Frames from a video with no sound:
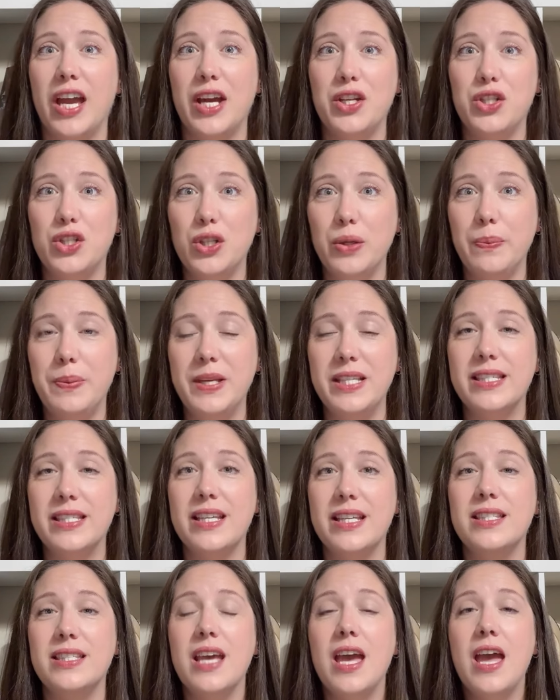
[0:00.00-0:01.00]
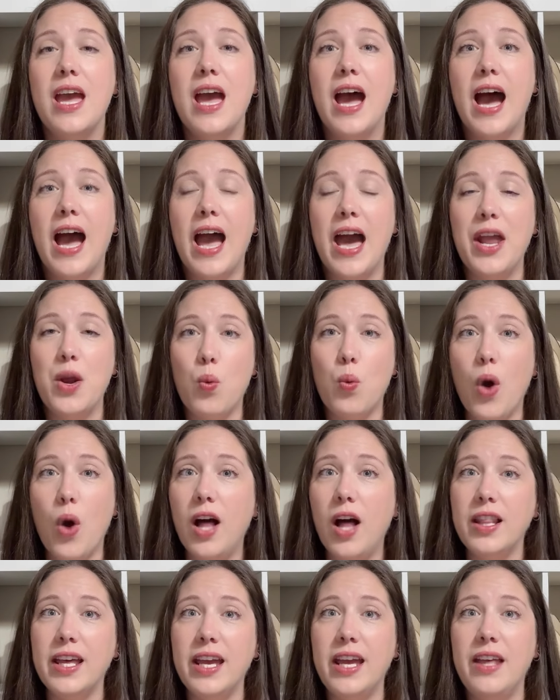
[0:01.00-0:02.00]
had two pieces. I had a
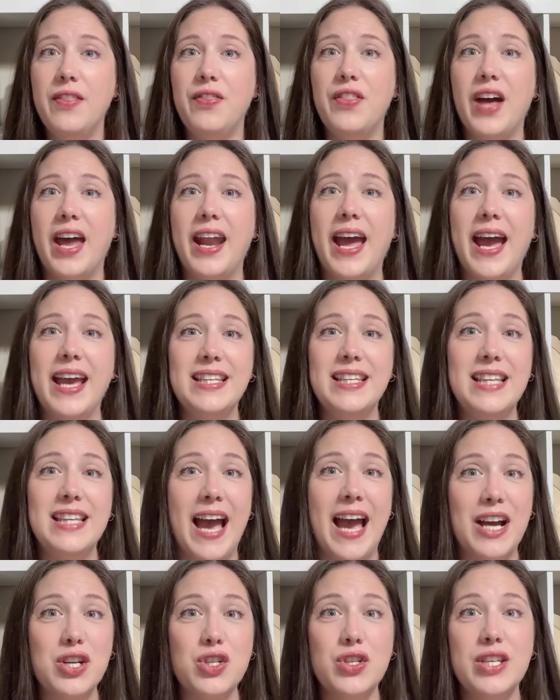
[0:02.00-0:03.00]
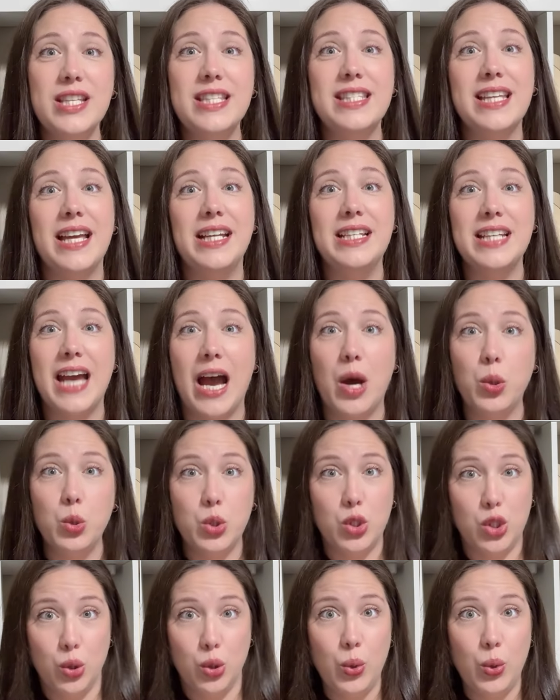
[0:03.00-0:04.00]
wallet that I actually sent out
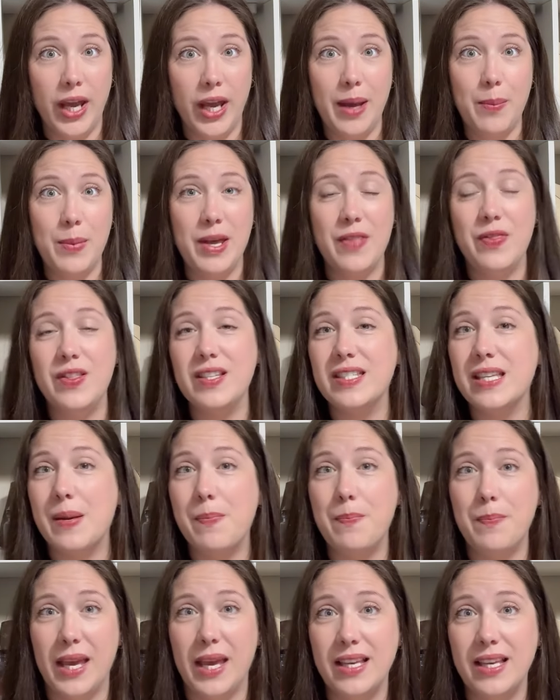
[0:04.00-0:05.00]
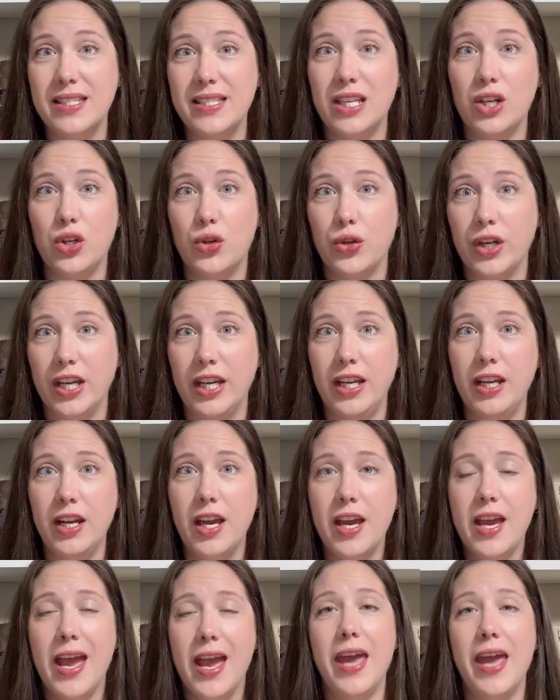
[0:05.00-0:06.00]
to him in this amazing green
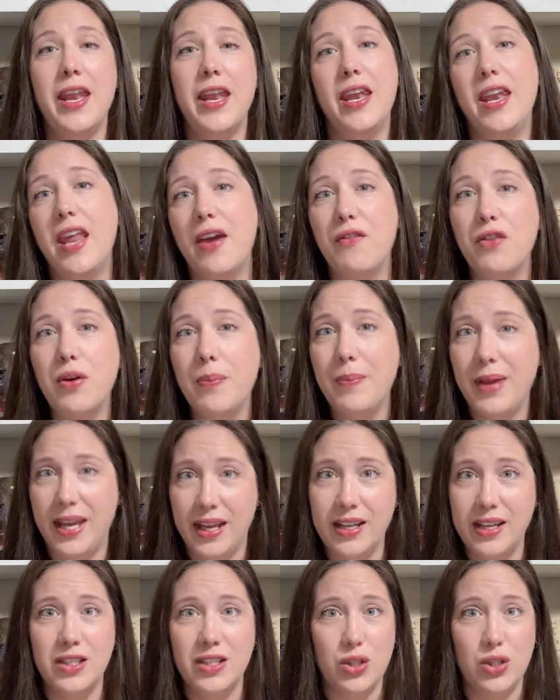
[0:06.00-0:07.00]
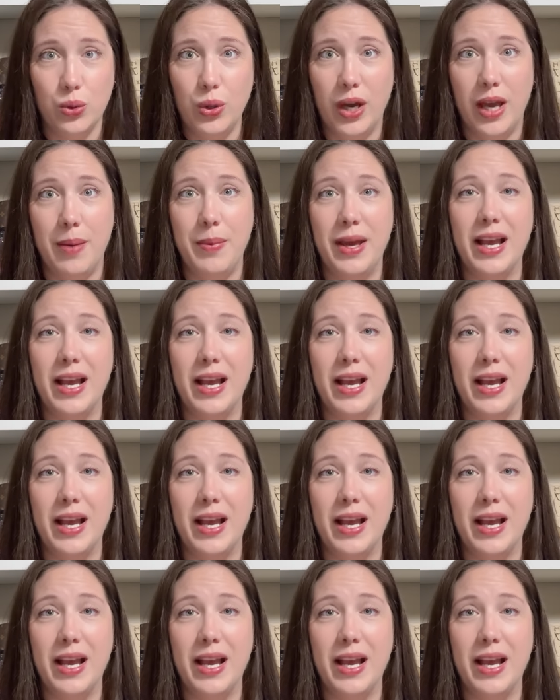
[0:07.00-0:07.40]
and it never made it to him.